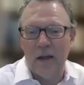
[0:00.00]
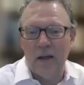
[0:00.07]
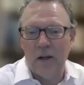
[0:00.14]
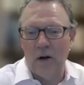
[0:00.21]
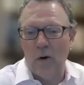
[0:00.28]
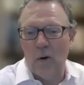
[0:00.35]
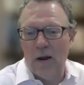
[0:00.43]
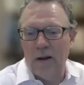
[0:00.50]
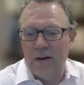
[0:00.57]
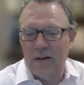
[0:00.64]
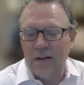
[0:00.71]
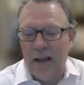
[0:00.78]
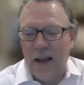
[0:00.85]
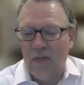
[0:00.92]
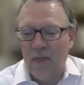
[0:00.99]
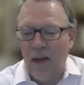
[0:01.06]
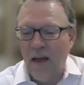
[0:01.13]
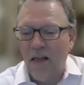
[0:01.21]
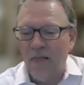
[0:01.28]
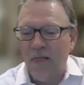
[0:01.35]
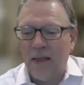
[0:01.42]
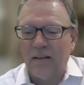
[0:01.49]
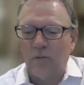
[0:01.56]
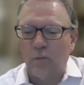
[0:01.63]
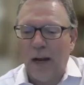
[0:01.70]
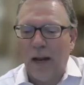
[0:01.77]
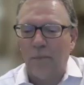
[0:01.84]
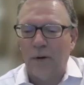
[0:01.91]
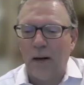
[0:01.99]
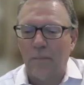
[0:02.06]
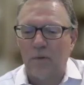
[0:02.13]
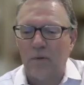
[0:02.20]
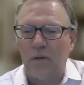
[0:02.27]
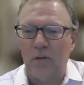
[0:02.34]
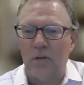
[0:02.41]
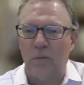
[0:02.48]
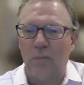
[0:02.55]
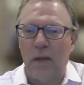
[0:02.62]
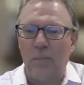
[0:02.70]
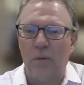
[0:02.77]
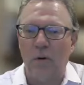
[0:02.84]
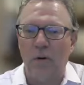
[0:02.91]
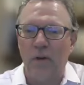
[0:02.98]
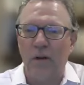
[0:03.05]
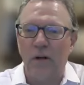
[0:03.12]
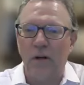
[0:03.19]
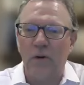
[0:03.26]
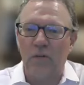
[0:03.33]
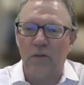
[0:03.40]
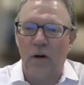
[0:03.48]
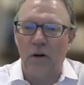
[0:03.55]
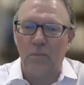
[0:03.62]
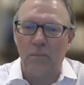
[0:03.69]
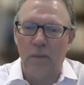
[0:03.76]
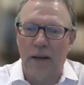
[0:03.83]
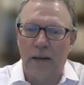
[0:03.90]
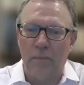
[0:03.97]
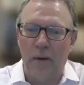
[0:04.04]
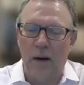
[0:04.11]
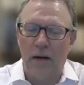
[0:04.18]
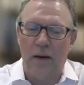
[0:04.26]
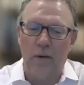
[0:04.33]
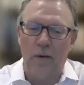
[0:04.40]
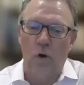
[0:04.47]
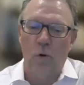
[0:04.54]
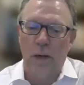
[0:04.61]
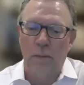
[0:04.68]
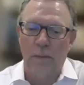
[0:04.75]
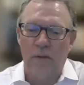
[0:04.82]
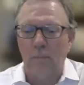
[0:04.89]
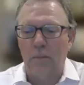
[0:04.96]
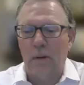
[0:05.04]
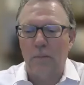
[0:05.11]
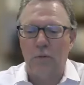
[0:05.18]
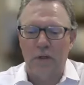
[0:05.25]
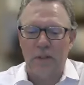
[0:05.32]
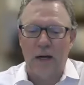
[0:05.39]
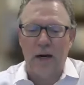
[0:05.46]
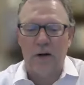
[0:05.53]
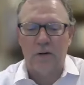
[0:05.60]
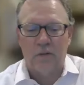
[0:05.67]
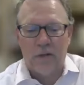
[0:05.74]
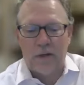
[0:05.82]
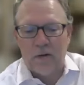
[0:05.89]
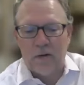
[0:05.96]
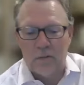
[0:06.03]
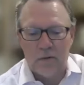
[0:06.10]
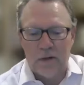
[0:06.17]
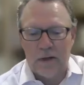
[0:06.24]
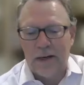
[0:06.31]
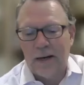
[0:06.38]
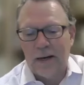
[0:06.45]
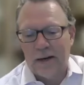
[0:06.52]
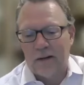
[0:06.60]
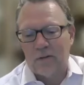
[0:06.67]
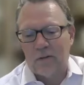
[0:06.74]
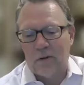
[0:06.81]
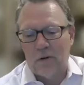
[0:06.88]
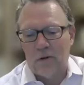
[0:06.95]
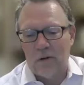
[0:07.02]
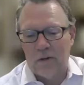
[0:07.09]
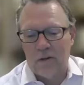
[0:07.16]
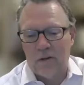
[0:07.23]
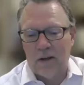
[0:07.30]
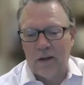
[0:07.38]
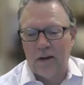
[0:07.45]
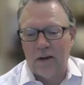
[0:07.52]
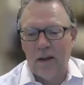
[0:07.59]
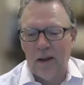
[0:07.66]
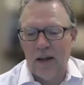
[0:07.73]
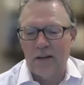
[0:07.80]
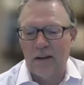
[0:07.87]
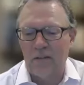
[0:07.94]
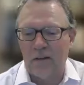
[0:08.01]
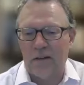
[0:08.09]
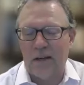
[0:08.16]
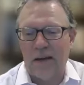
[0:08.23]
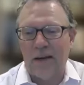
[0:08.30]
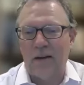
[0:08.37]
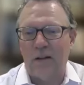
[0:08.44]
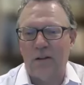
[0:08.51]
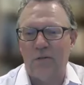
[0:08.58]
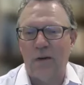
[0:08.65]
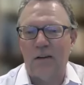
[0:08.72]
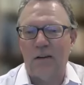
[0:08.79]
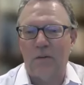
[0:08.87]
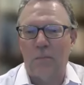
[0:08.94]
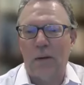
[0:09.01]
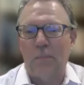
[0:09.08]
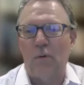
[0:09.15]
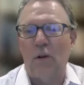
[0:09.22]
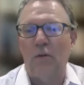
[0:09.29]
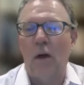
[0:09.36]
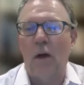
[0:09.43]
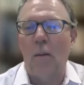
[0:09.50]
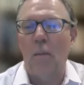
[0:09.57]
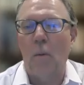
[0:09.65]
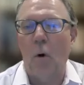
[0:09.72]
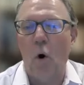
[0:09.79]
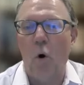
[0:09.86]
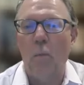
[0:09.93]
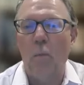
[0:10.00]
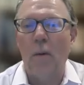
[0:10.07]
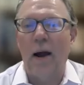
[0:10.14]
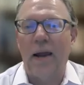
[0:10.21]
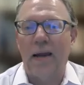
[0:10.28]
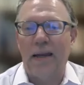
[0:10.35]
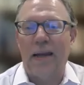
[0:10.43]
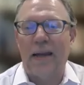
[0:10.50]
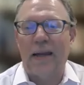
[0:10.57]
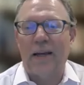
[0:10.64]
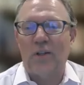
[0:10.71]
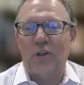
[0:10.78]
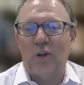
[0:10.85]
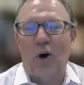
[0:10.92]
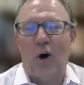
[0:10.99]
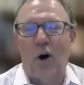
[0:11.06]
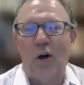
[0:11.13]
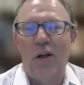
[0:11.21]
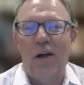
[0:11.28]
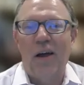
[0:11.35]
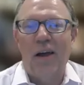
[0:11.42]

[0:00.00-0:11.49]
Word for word: you know, and and then they ramp it up to the people that you know start making money. And oh wait a minute, then people retire, so they get they got to get skewed into the thing. It doesn't take into effect the people of home buying age at all.